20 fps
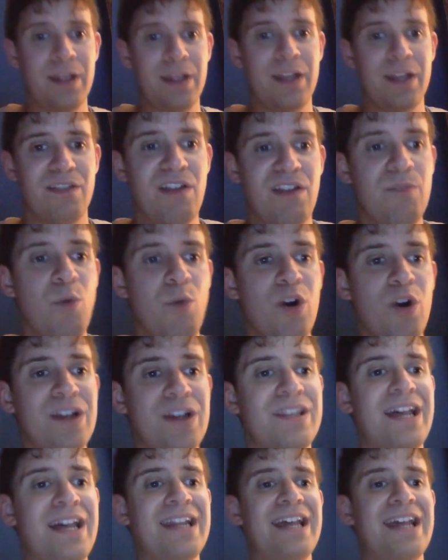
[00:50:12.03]
Liv
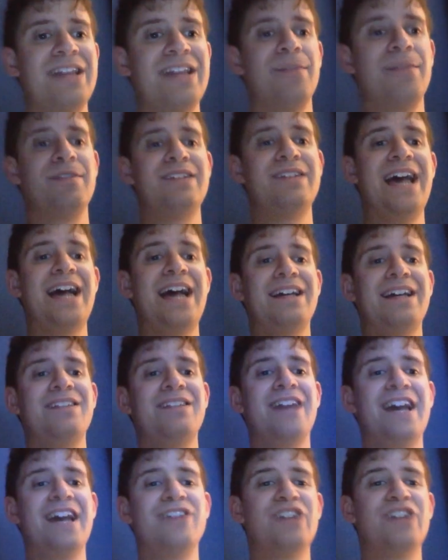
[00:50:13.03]
Morgan then end up attacking
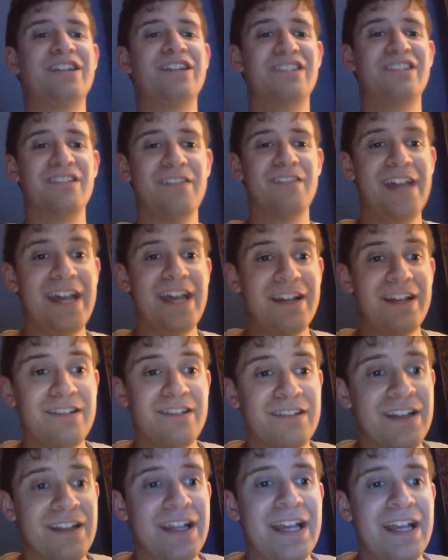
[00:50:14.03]
Nia Jackson's
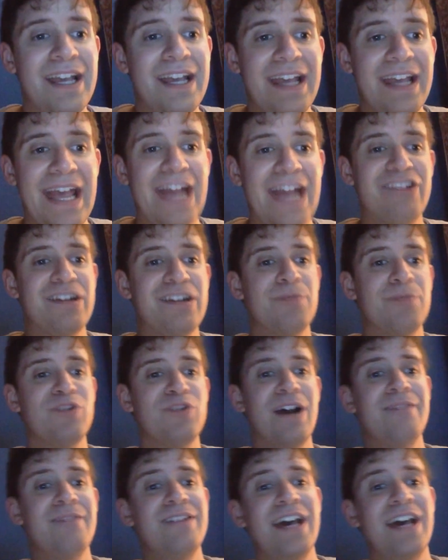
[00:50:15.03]
legs, and she up
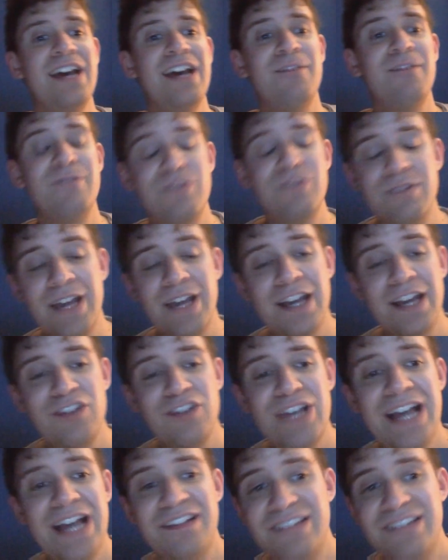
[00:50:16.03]
driving Nia, Nia
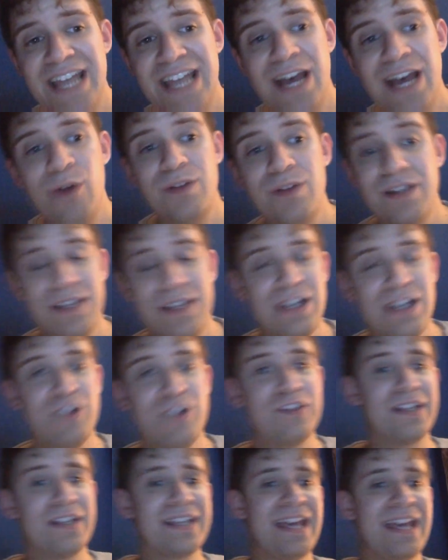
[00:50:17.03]
Jax down
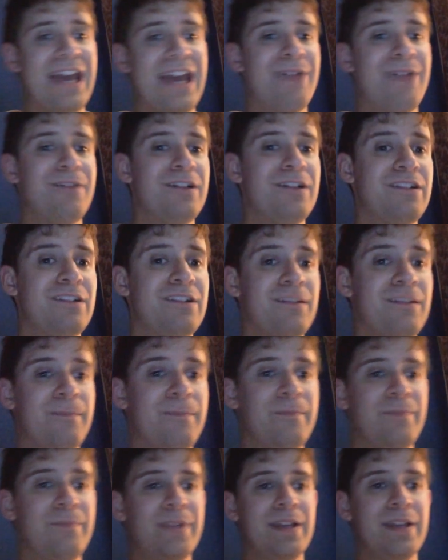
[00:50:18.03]
into the canvas.
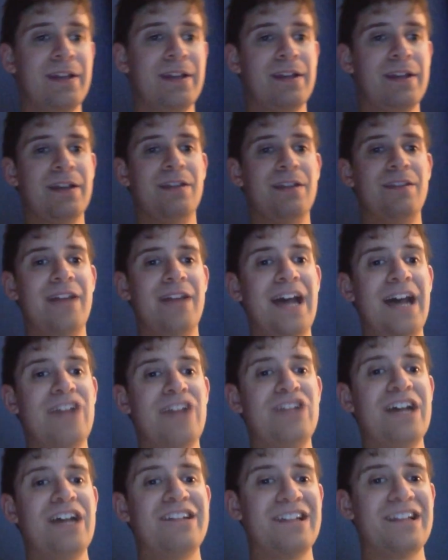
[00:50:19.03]
Nia
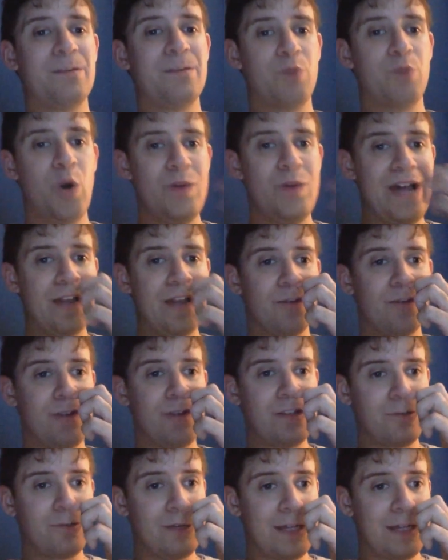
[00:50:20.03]
Jackson up rolling out of the
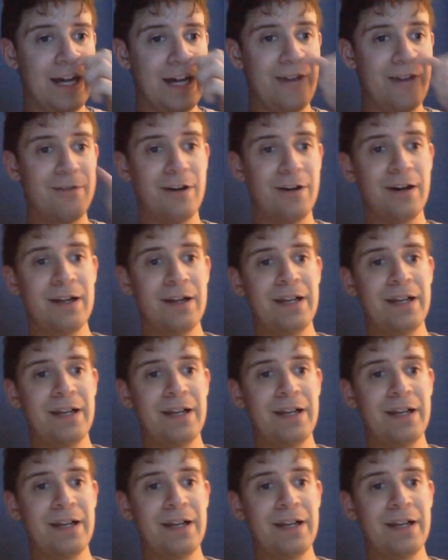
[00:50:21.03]
ring to recover.